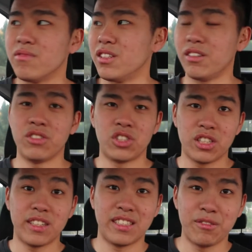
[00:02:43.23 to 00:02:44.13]
We're not even
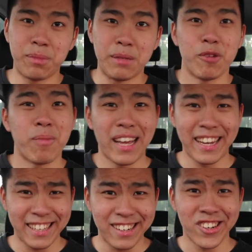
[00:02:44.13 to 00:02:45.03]
sure there's even people
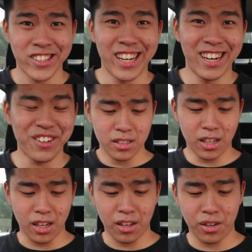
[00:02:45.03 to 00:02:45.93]
playing in the hotel.
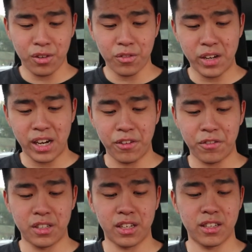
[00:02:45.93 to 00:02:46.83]
Okay, five
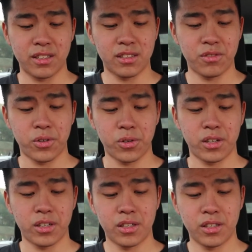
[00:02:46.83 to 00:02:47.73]
seconds.
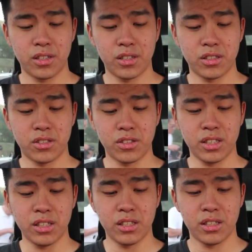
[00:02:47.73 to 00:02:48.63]
Four, three,